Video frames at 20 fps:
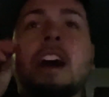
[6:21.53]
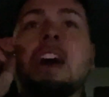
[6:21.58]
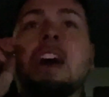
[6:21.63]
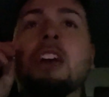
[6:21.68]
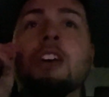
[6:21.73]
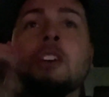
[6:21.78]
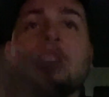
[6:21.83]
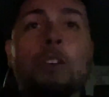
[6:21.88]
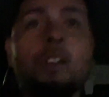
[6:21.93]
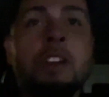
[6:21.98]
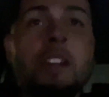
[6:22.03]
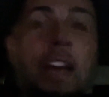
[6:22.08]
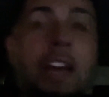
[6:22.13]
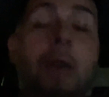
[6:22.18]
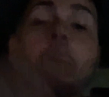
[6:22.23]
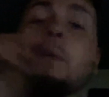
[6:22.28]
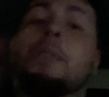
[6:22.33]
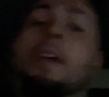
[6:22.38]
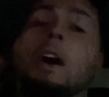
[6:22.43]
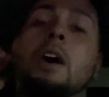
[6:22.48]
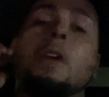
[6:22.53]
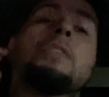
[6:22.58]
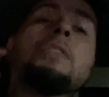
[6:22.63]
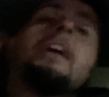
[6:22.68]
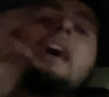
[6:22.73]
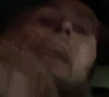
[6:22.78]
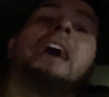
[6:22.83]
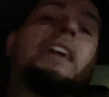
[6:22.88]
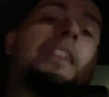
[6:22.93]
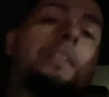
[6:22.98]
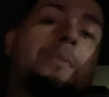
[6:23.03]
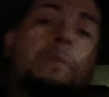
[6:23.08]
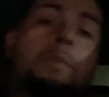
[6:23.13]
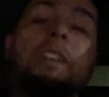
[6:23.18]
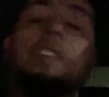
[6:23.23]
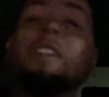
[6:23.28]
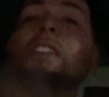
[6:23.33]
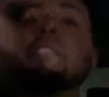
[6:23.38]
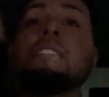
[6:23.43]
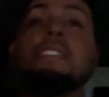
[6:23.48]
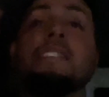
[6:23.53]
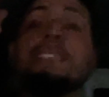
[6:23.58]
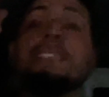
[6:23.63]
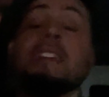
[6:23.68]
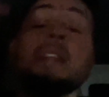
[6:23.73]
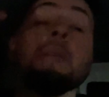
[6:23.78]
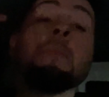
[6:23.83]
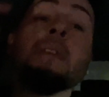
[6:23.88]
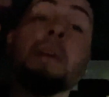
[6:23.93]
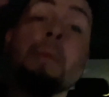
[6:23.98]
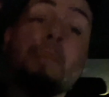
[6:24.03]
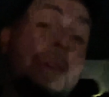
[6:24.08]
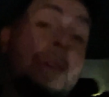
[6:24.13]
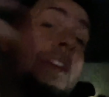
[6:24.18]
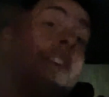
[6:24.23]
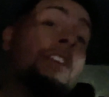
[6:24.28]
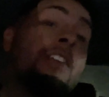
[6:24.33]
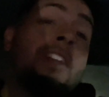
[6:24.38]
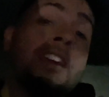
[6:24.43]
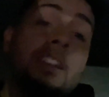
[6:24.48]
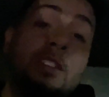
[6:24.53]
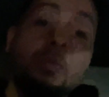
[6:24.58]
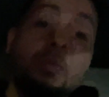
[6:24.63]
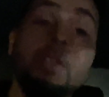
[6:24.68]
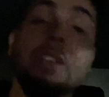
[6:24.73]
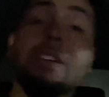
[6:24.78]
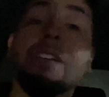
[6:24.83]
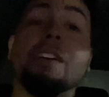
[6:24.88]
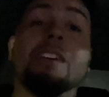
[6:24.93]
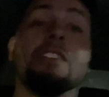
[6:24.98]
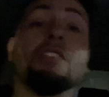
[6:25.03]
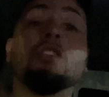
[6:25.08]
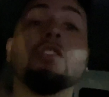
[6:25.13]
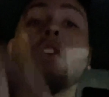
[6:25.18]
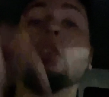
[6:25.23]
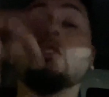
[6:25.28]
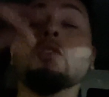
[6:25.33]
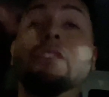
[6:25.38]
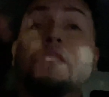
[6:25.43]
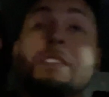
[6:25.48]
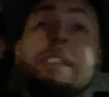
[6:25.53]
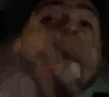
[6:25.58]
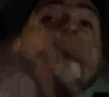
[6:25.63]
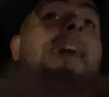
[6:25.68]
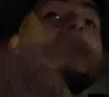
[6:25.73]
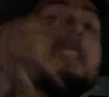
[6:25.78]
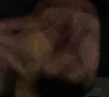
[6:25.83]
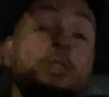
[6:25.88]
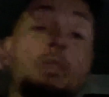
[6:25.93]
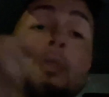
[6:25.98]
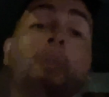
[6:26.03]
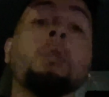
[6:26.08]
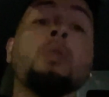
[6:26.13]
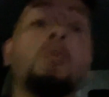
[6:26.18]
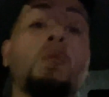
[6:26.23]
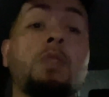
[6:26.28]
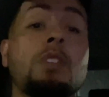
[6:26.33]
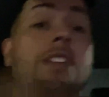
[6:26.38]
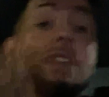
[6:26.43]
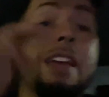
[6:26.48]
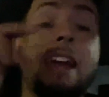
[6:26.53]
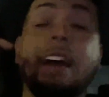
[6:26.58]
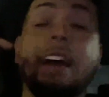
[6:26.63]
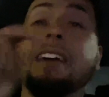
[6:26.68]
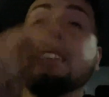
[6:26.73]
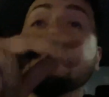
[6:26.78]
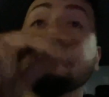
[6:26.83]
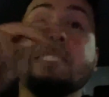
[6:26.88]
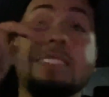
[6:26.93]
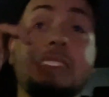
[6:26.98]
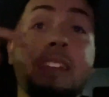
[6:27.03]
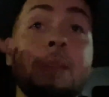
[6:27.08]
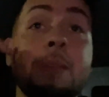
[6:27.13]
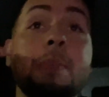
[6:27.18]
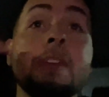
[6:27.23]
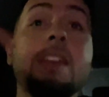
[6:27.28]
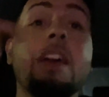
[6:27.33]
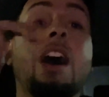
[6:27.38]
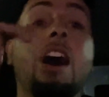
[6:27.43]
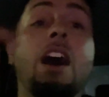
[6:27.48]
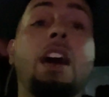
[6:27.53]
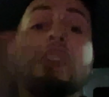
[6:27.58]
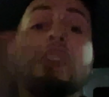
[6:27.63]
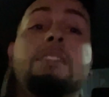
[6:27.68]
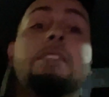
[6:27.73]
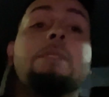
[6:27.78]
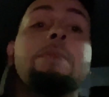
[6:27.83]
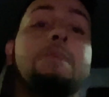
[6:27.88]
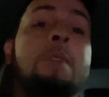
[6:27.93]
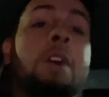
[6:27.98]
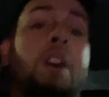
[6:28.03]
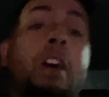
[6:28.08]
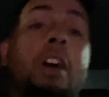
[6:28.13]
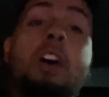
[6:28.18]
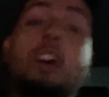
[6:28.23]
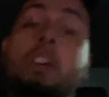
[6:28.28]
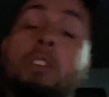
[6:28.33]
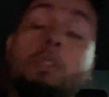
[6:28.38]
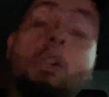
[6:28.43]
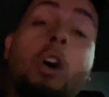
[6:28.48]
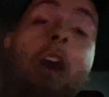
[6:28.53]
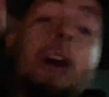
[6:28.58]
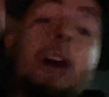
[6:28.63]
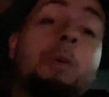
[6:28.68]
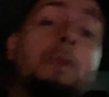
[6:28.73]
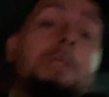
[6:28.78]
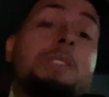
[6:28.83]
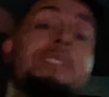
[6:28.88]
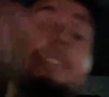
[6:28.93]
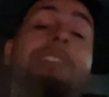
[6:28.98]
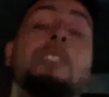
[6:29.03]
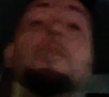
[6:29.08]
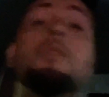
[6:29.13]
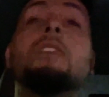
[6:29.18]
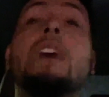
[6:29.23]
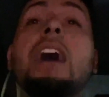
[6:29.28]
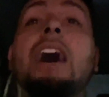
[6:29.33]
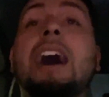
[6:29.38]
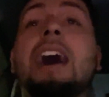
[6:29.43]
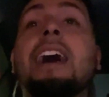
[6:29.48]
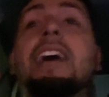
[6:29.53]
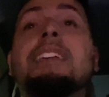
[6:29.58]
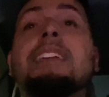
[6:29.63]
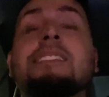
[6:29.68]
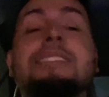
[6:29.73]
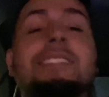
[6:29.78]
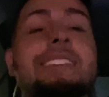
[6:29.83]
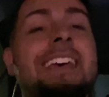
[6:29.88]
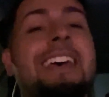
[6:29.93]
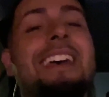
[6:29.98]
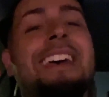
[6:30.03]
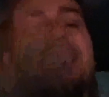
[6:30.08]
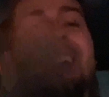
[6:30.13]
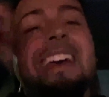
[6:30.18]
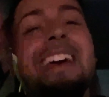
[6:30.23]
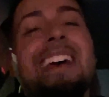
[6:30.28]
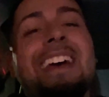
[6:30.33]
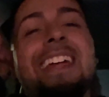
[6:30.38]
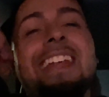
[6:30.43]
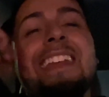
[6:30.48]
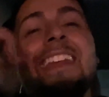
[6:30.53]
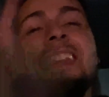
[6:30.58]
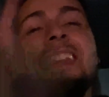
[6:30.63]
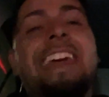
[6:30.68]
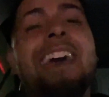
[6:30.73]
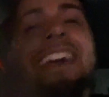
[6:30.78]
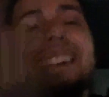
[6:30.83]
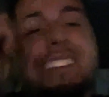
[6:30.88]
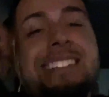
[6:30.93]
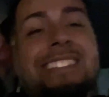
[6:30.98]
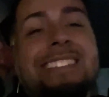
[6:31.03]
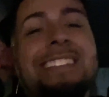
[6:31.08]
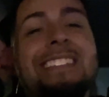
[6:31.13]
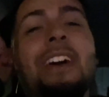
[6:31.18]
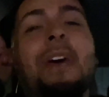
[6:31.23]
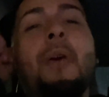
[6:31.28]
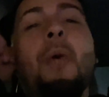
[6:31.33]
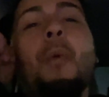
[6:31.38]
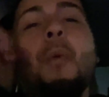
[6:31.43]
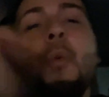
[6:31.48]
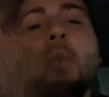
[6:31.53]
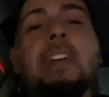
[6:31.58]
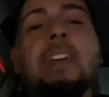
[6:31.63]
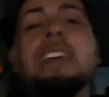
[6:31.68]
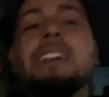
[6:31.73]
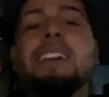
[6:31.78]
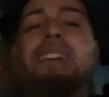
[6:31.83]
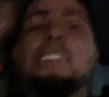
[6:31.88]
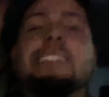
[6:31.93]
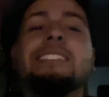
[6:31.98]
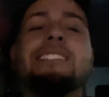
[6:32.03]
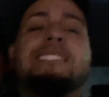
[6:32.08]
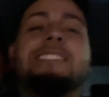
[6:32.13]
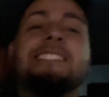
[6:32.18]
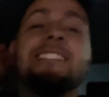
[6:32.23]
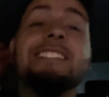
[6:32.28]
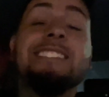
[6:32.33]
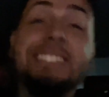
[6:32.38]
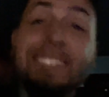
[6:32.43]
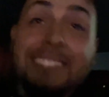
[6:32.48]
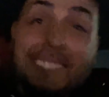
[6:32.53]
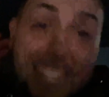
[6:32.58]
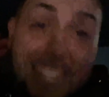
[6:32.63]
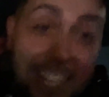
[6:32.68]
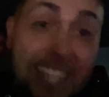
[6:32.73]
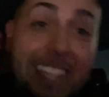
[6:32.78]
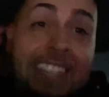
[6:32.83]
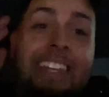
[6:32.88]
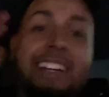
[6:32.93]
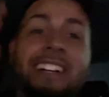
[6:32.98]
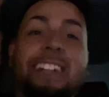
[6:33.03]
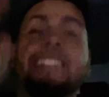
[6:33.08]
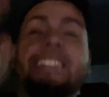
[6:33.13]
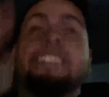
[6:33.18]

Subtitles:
go tonight without that because it's gonna be a banger next week. So stay tuned, guys. It's gonna be awesome. So I will see you guys next week. See ya.